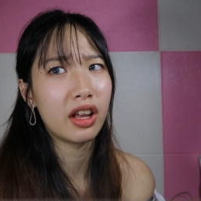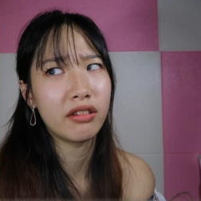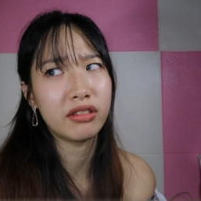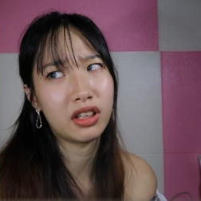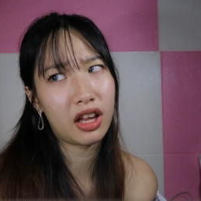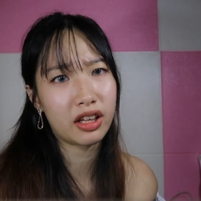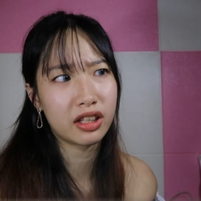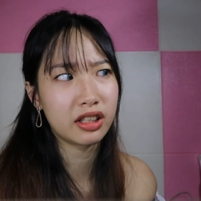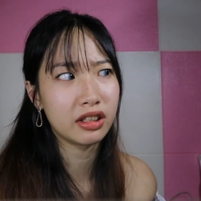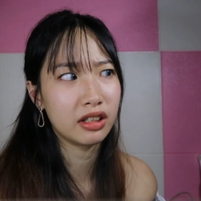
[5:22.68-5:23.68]
have an
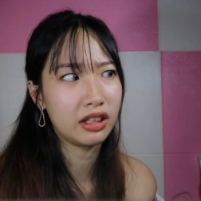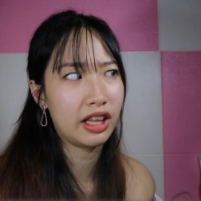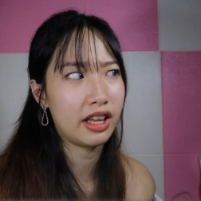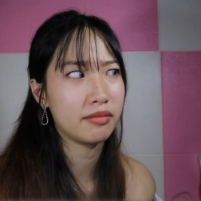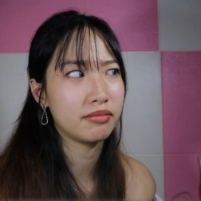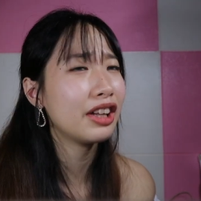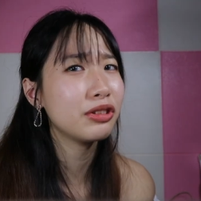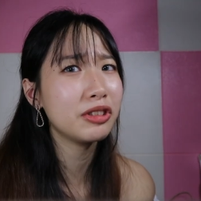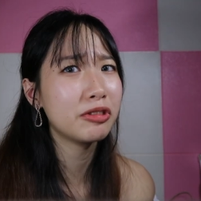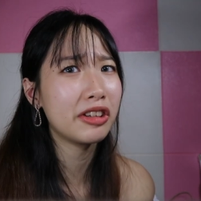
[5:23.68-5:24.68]
IKEA lamp. I
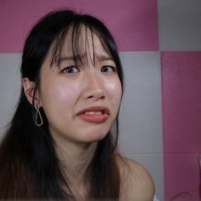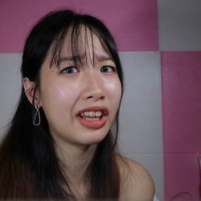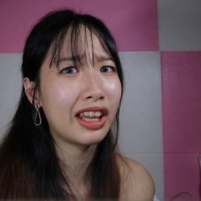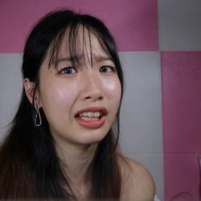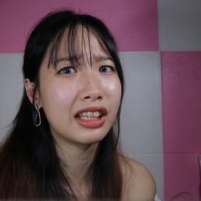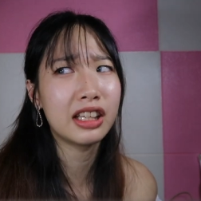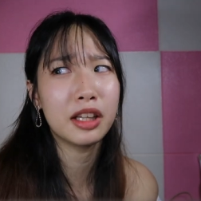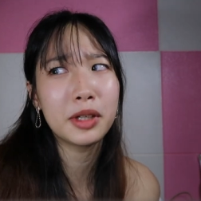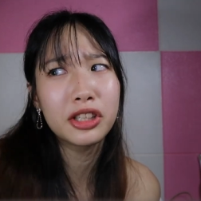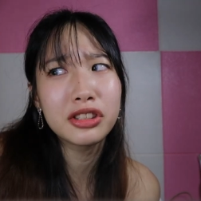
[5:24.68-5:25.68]
don't even have any.
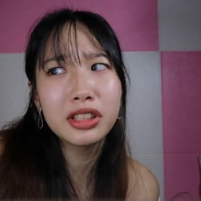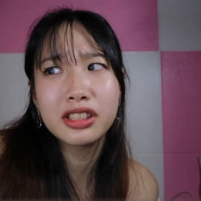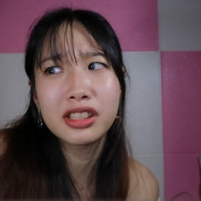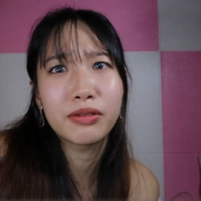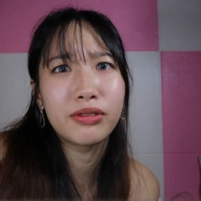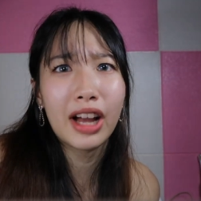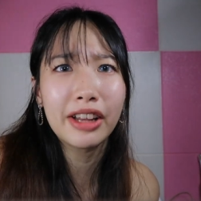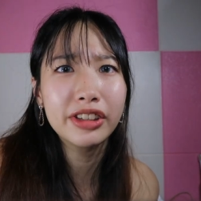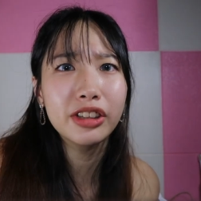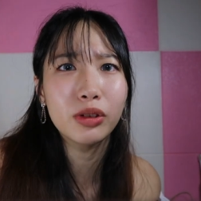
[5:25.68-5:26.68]
I'm actually
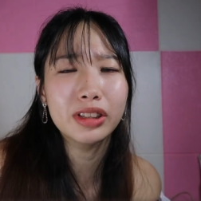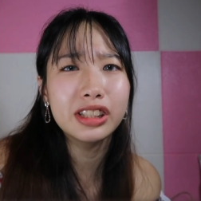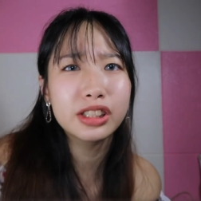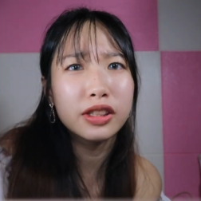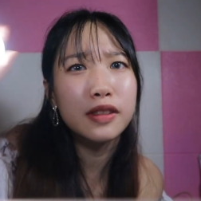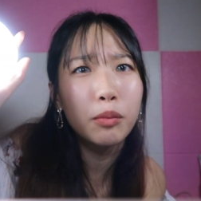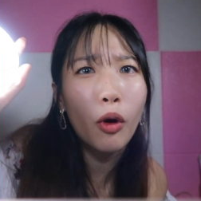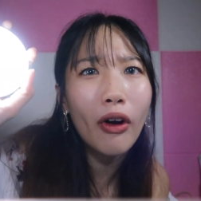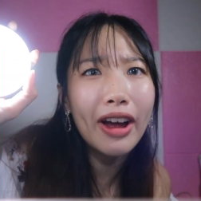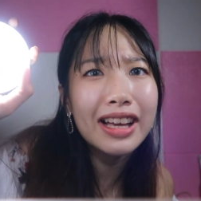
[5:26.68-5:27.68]
surviving on this
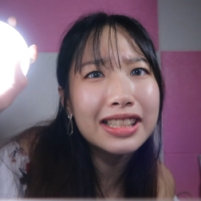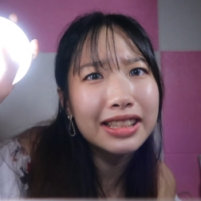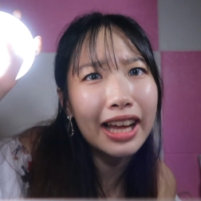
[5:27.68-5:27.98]
small ass